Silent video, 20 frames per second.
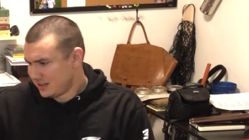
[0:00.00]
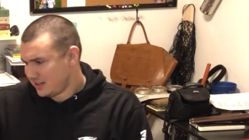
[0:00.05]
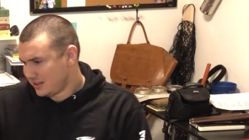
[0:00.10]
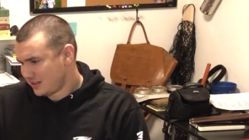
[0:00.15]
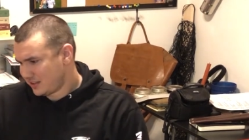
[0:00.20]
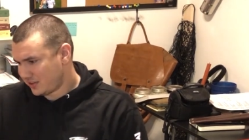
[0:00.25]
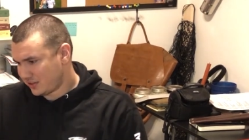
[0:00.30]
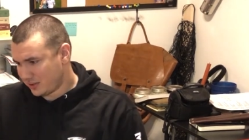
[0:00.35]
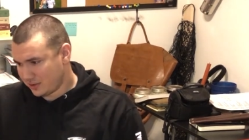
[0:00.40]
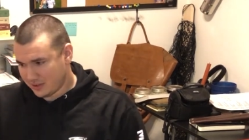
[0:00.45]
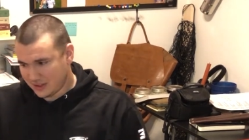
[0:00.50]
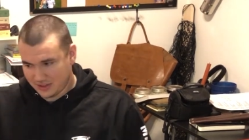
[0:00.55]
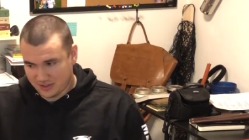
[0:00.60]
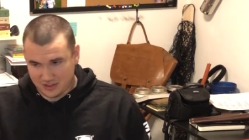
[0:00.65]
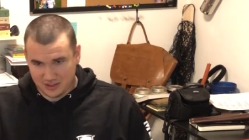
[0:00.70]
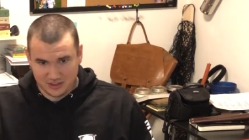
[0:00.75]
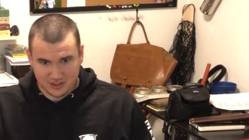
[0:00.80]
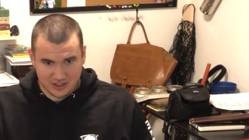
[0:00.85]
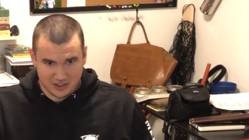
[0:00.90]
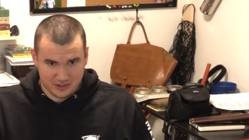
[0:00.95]
so that's an
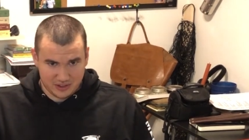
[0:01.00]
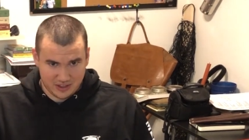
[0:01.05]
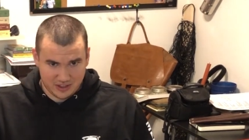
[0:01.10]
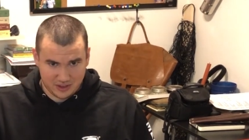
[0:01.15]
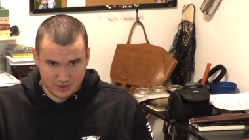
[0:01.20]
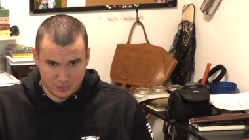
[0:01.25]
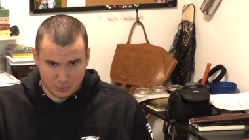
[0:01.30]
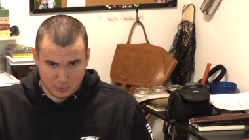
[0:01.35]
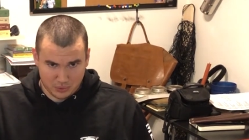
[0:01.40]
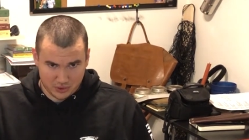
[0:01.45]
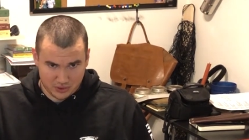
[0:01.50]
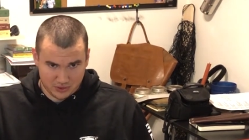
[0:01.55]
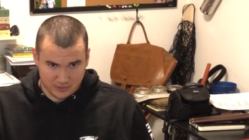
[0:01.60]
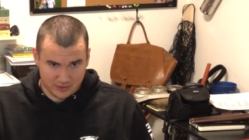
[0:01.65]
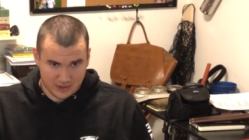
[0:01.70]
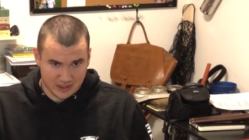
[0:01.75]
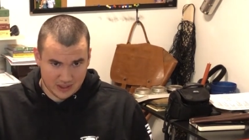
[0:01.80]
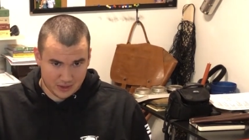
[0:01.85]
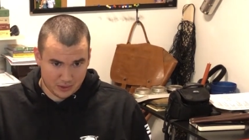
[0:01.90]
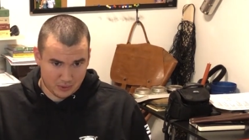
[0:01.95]
entire day's worth of
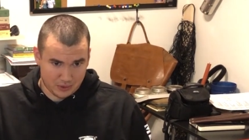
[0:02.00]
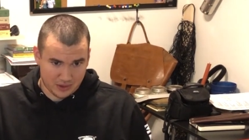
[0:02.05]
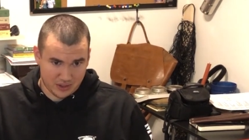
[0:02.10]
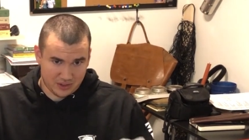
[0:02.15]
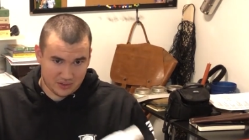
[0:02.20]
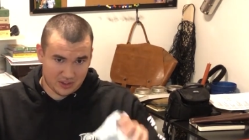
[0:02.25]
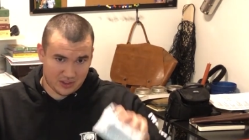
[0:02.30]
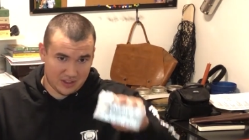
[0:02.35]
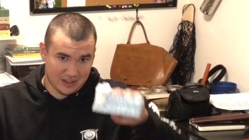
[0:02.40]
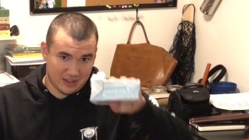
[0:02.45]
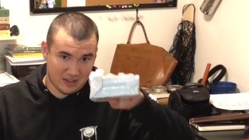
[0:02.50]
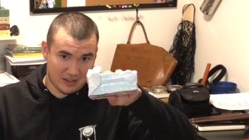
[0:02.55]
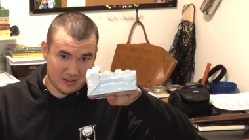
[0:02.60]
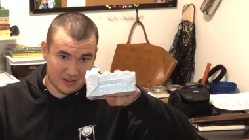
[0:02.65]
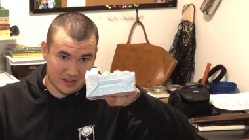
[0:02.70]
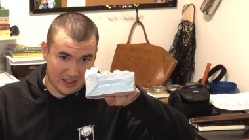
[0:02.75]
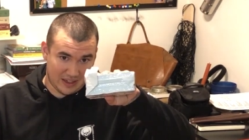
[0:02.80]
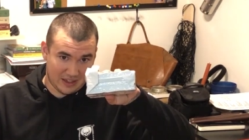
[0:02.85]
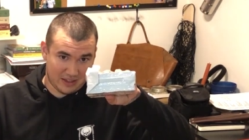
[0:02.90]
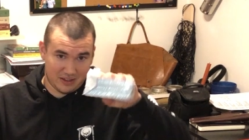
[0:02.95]
calories
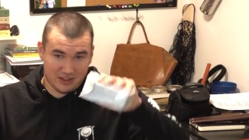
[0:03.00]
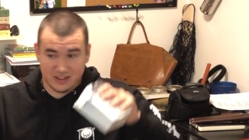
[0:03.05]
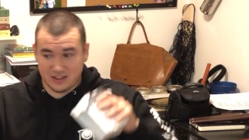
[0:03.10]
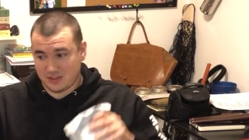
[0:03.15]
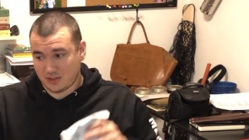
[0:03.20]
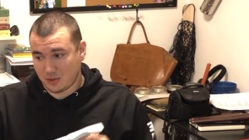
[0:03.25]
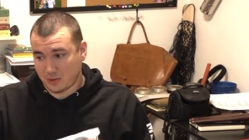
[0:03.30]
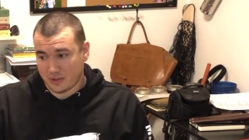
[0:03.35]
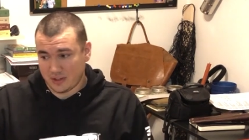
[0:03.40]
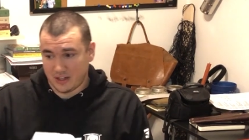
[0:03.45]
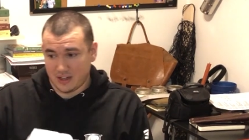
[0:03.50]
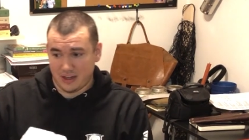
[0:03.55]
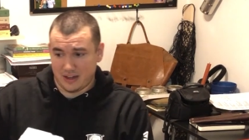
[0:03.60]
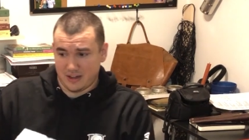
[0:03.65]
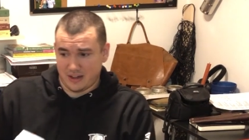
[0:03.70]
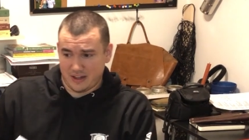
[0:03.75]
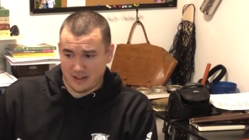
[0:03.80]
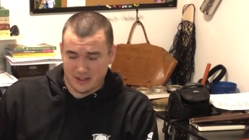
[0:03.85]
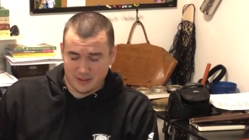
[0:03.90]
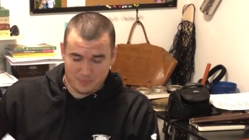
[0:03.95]
that is going
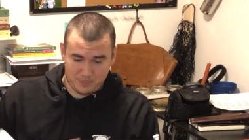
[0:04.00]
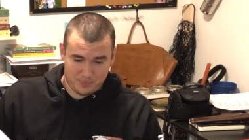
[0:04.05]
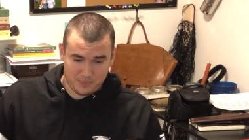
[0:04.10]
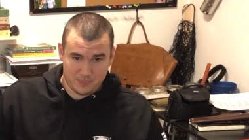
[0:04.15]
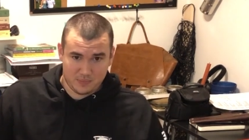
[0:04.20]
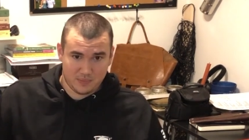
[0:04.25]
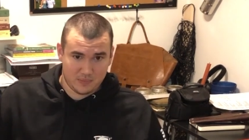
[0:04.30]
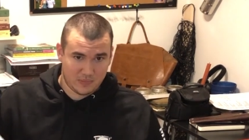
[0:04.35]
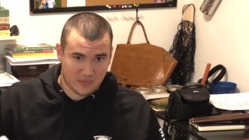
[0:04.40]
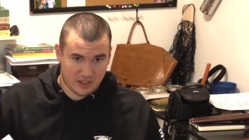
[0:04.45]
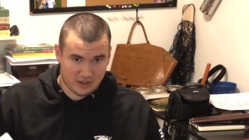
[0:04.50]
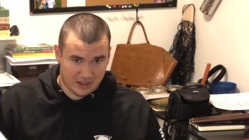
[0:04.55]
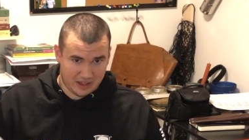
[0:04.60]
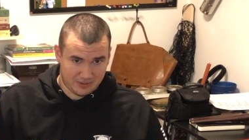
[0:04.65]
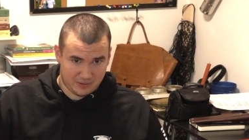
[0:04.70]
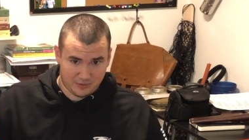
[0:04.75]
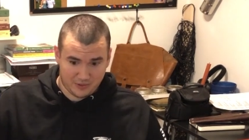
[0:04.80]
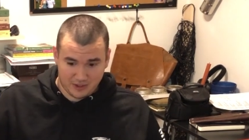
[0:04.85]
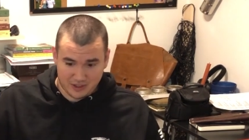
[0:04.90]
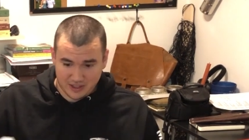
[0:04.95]
there. You have to
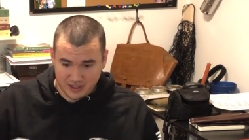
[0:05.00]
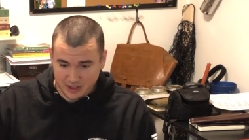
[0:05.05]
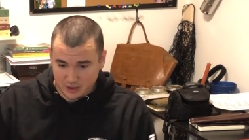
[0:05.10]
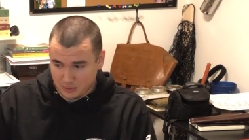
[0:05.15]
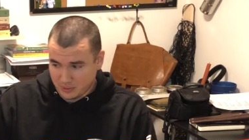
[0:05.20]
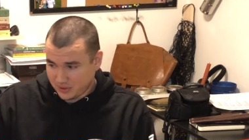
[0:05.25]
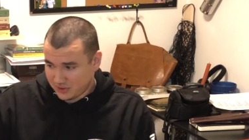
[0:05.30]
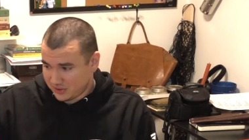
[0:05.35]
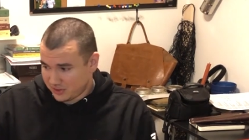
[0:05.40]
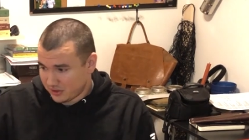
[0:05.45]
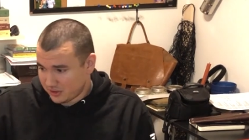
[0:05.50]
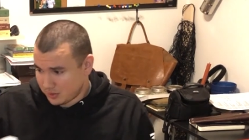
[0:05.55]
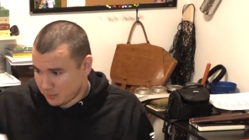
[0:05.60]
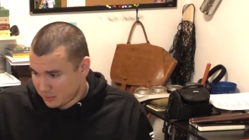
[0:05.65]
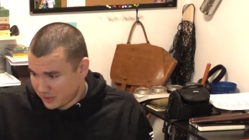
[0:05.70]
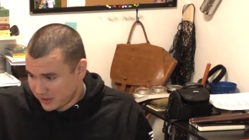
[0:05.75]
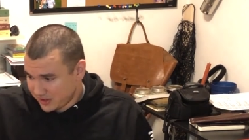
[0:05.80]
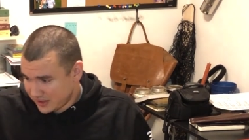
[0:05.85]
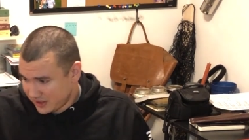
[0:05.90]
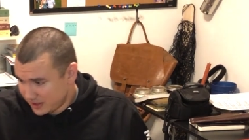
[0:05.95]
figure out how to reseal and
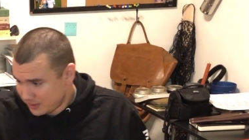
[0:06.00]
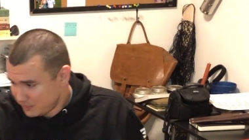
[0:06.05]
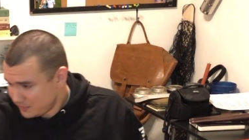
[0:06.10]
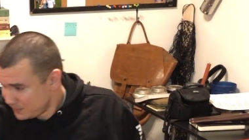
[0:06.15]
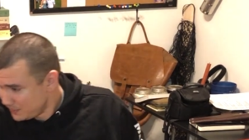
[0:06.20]
whatnot.